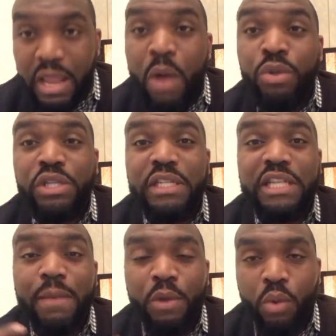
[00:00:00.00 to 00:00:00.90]
I want you to
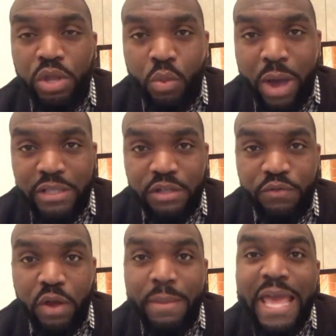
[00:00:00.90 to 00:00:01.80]
tell me where you're watching
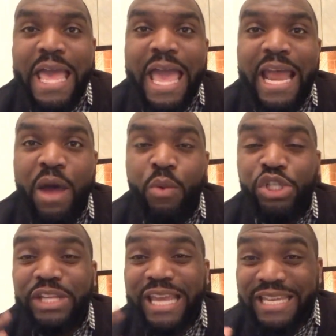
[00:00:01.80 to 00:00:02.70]
from, and I
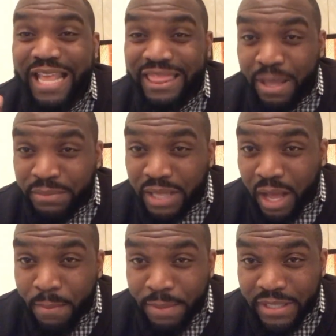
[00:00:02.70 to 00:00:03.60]
want you to hit that thumbs
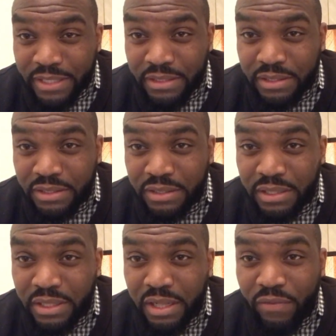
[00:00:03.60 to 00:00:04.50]
up button.
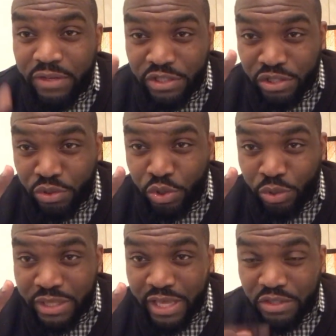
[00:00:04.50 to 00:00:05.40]
Did you do
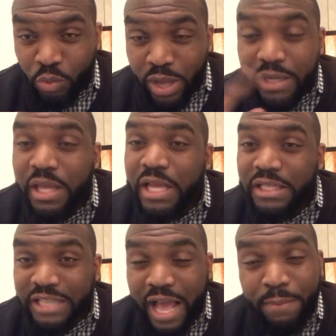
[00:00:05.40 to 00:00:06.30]
two things? One,
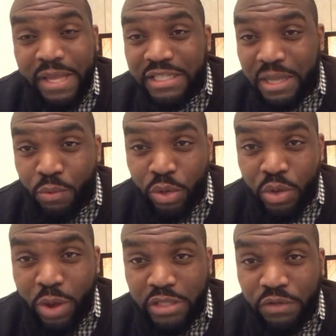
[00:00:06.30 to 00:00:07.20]
chime in, tell me where
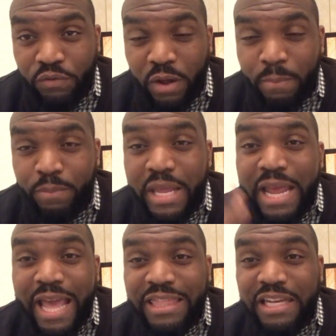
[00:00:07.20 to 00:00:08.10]
you're watching from,
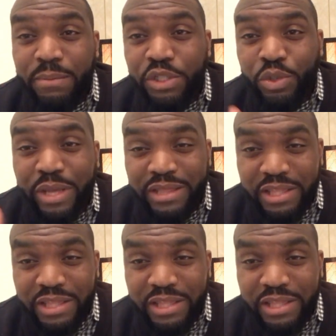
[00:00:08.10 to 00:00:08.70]
and thing number two, hit the